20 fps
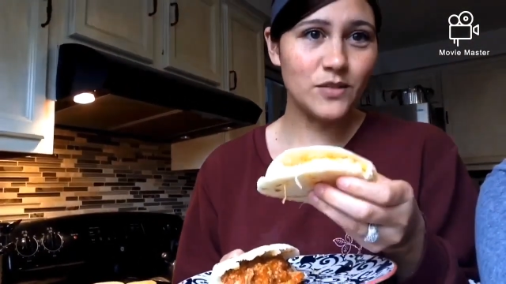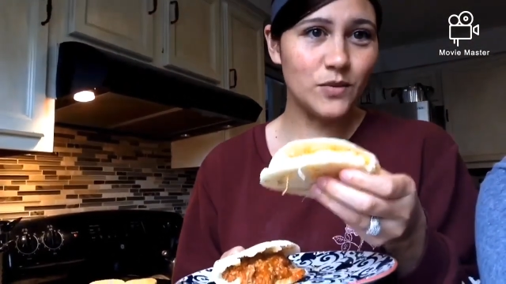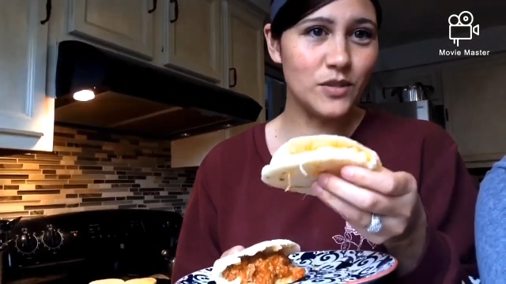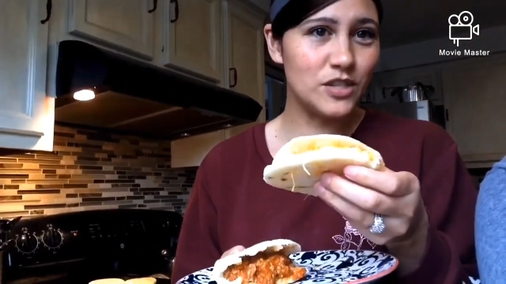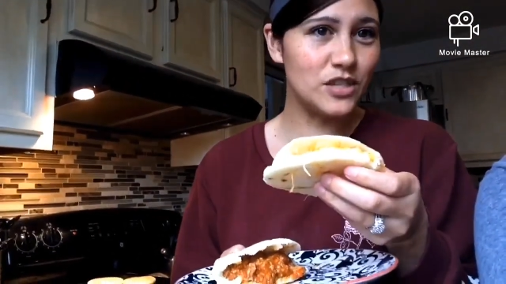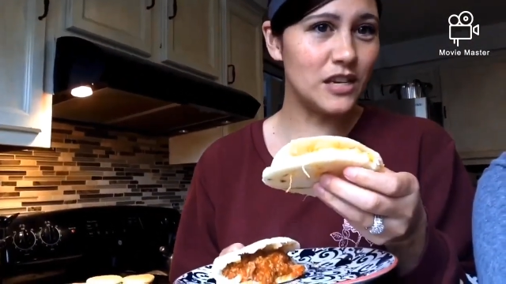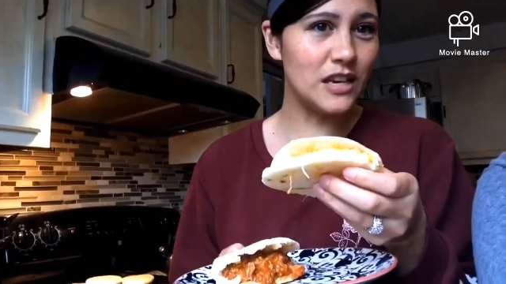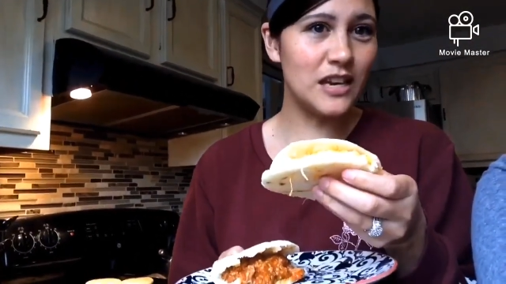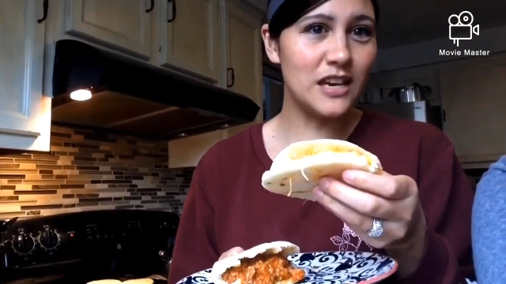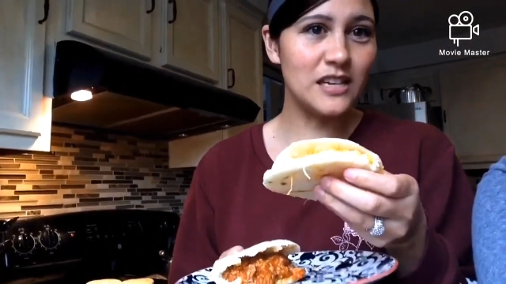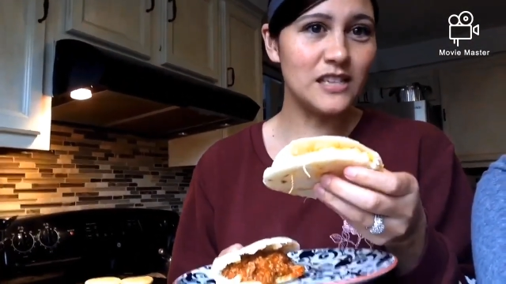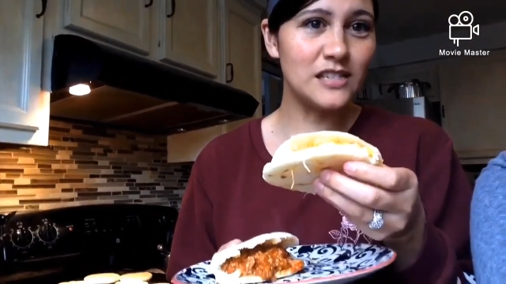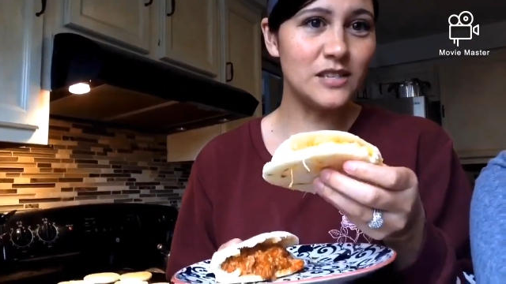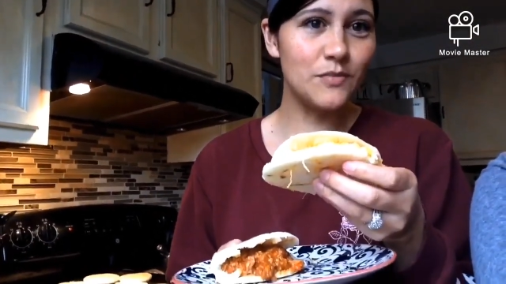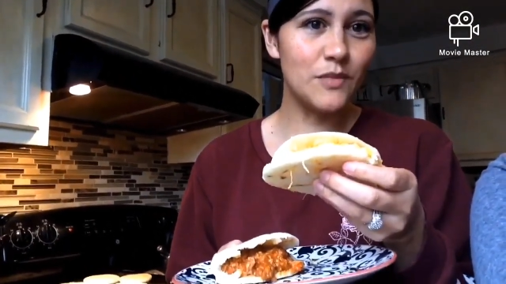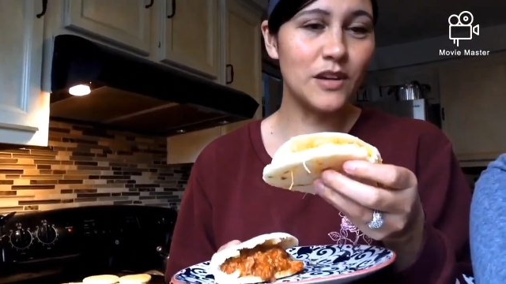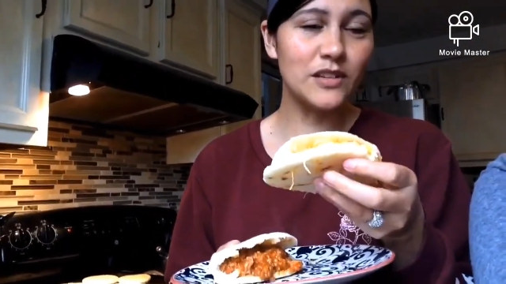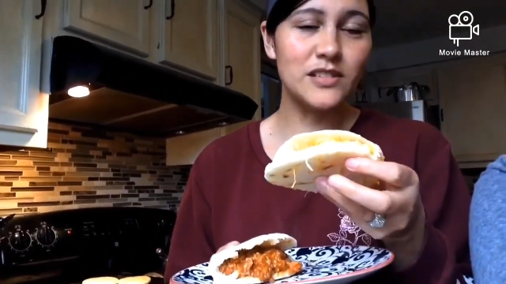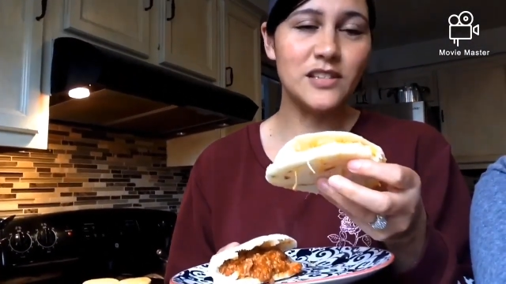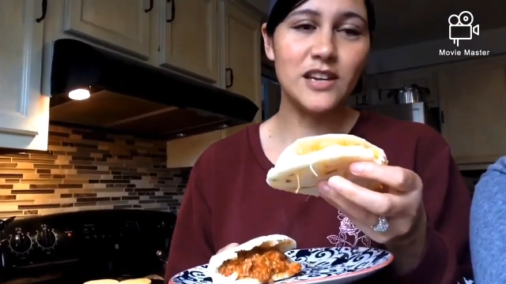with cheese
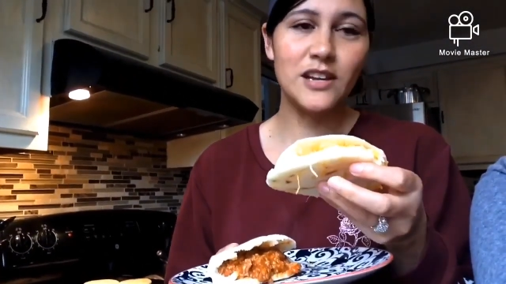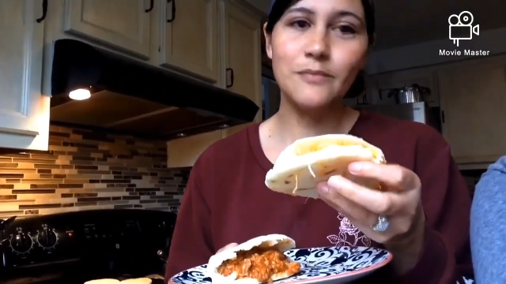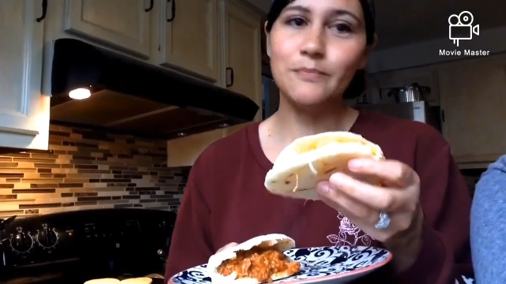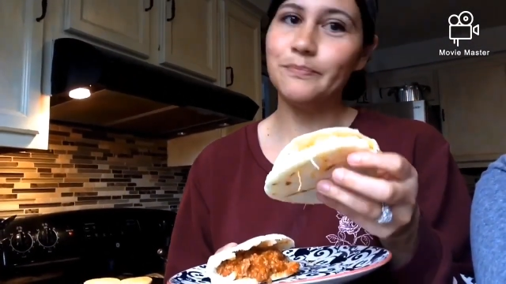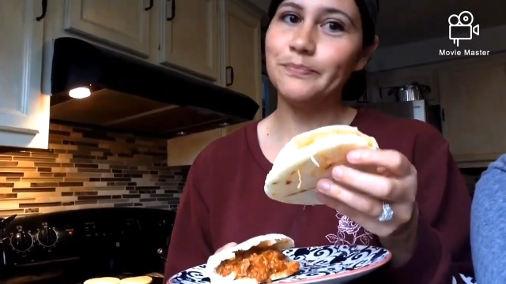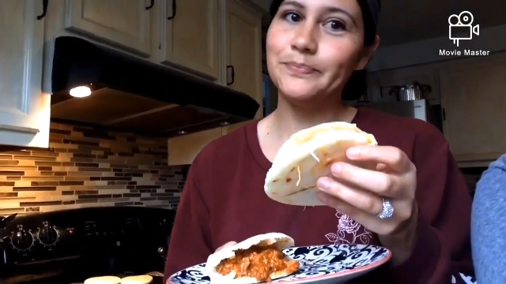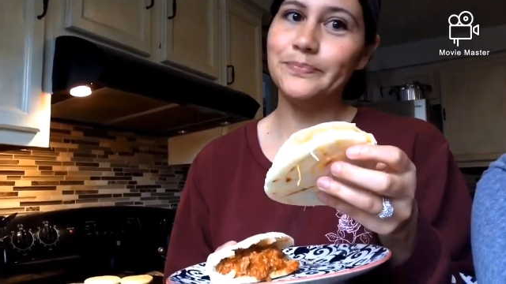melted.